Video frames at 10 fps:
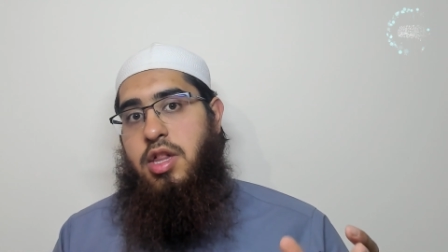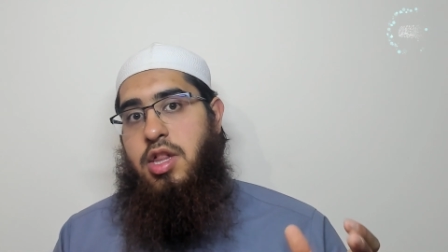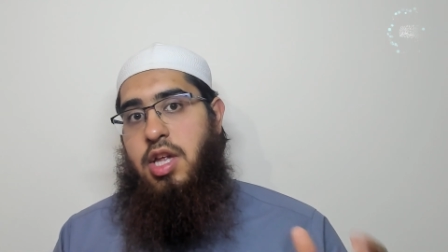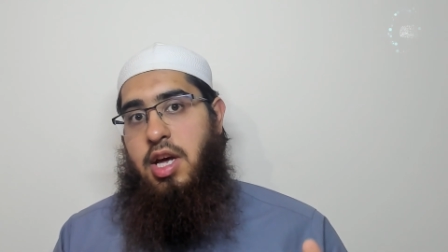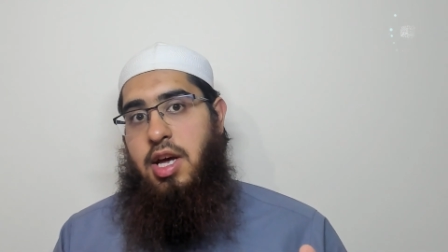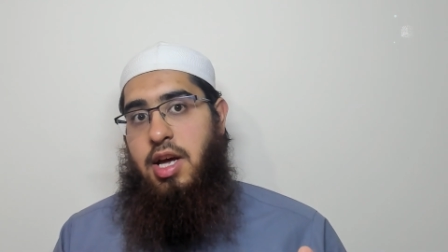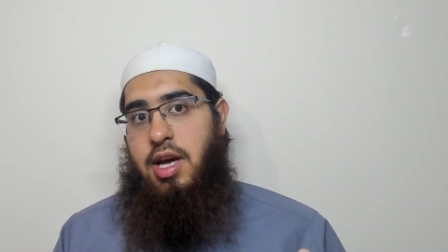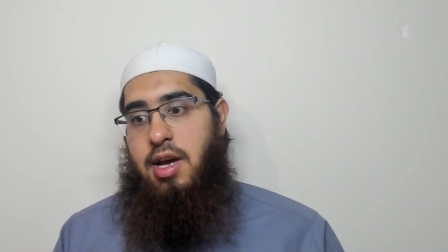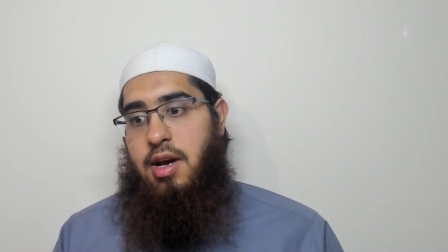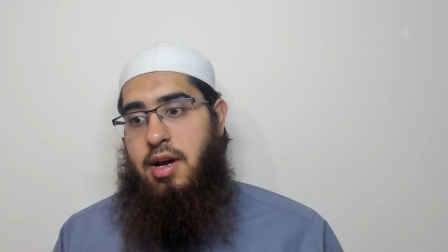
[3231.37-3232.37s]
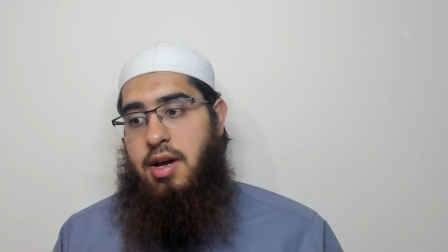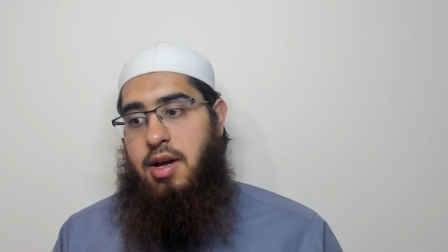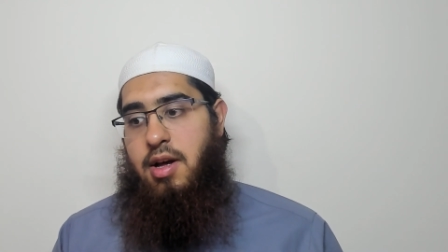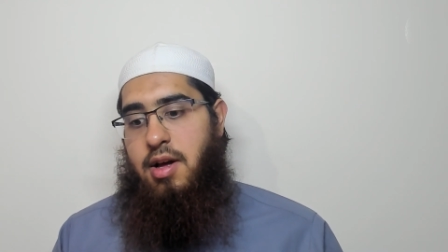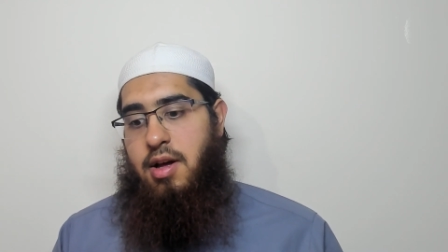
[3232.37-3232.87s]

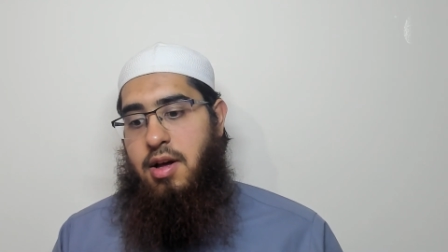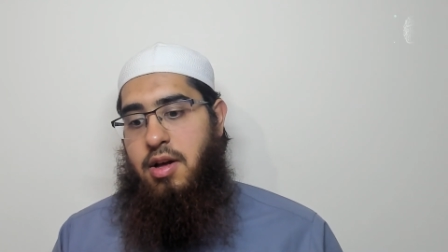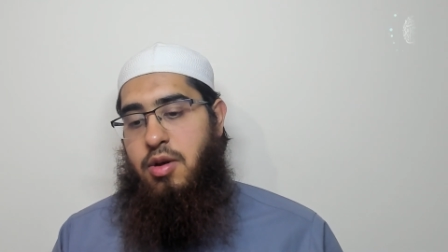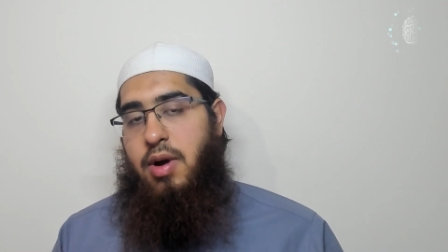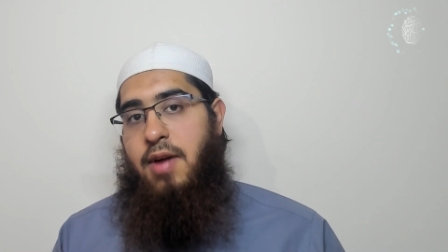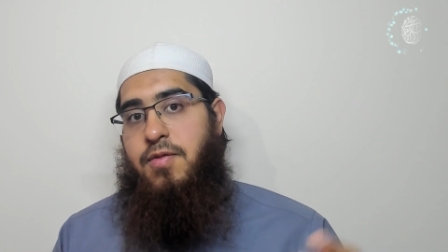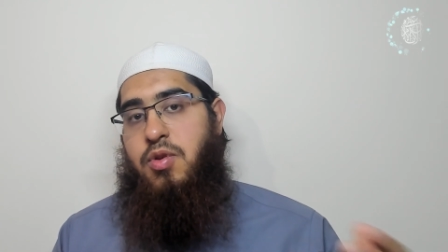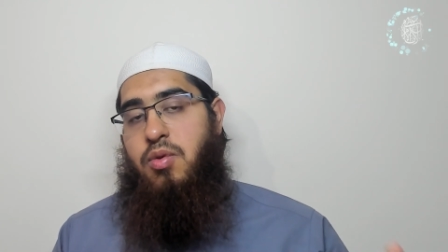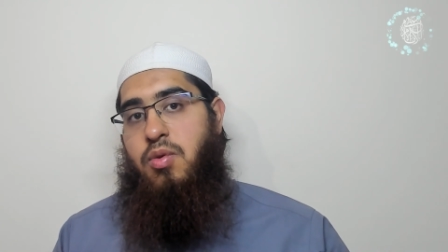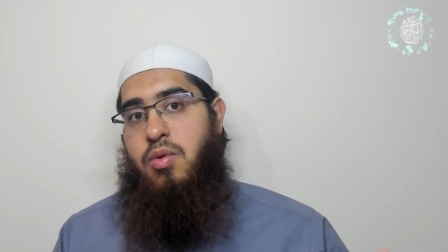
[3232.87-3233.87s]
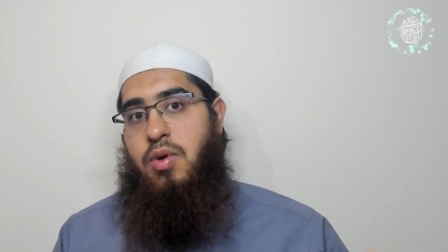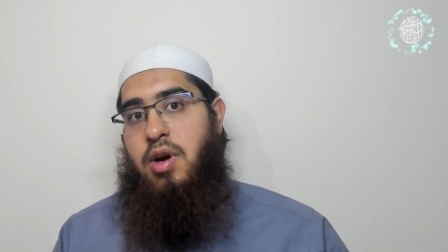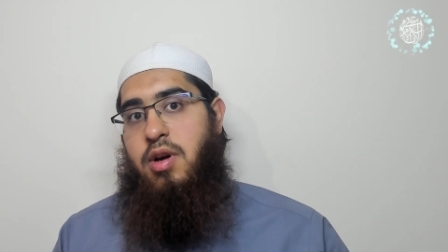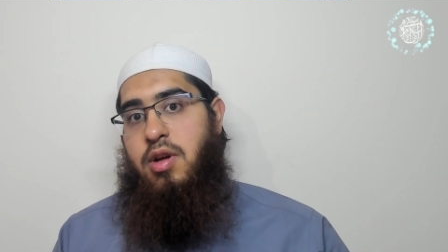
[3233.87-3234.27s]
you have to